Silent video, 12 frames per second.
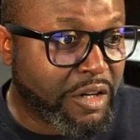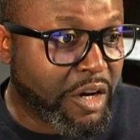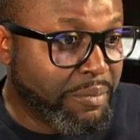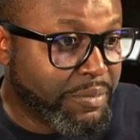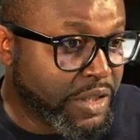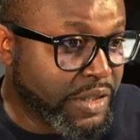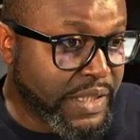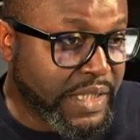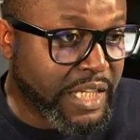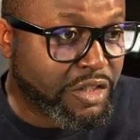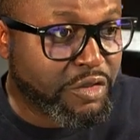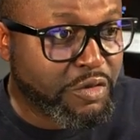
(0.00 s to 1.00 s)
options
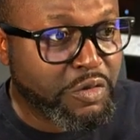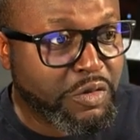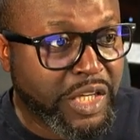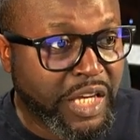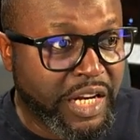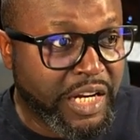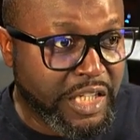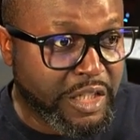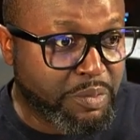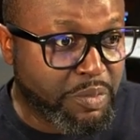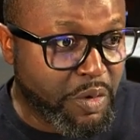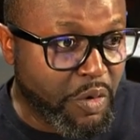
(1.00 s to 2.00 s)
that you can
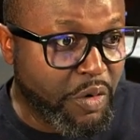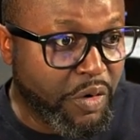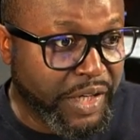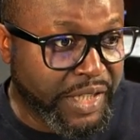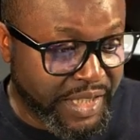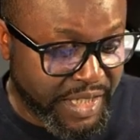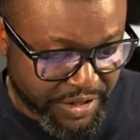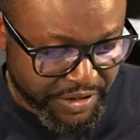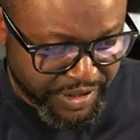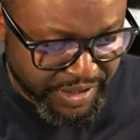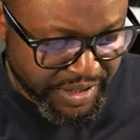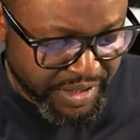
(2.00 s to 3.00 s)
explore
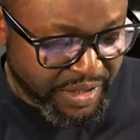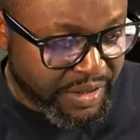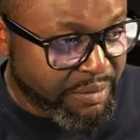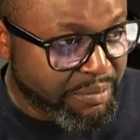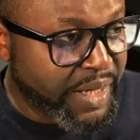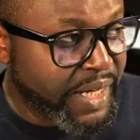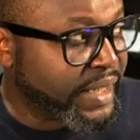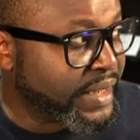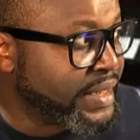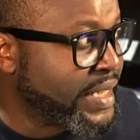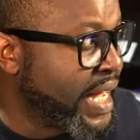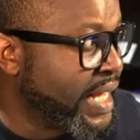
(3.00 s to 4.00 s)
here,
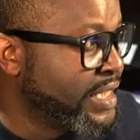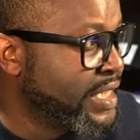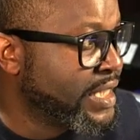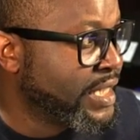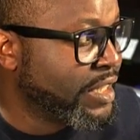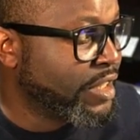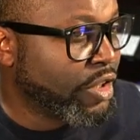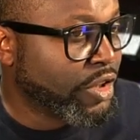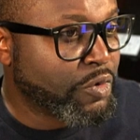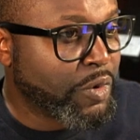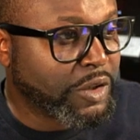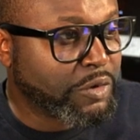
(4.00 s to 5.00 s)
but that's
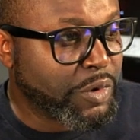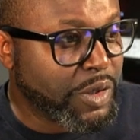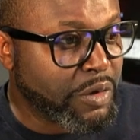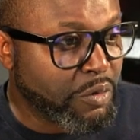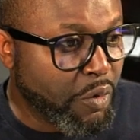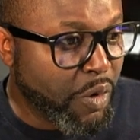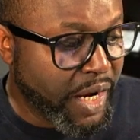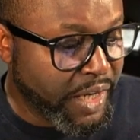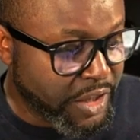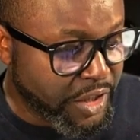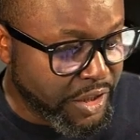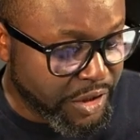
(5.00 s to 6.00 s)
not what we
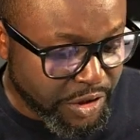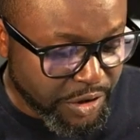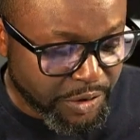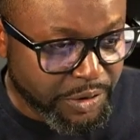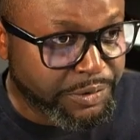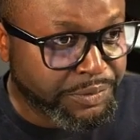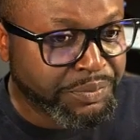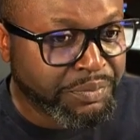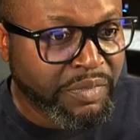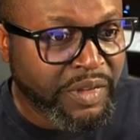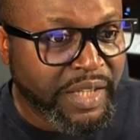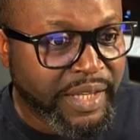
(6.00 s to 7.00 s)
want to do.
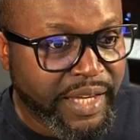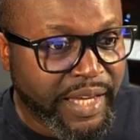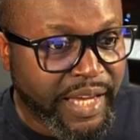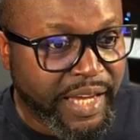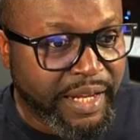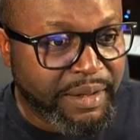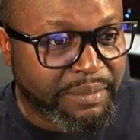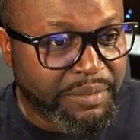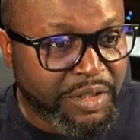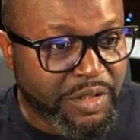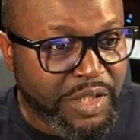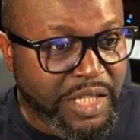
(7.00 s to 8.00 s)
And
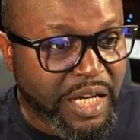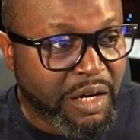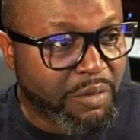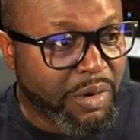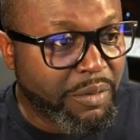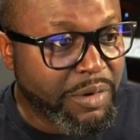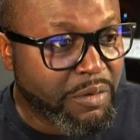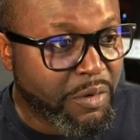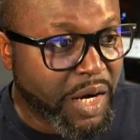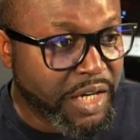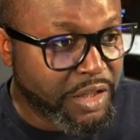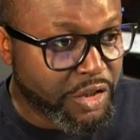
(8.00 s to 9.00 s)
because what we
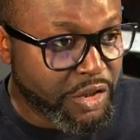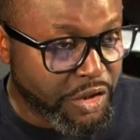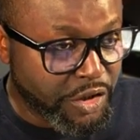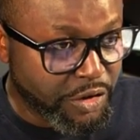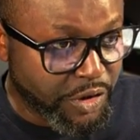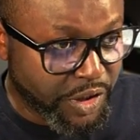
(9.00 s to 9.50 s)
want to do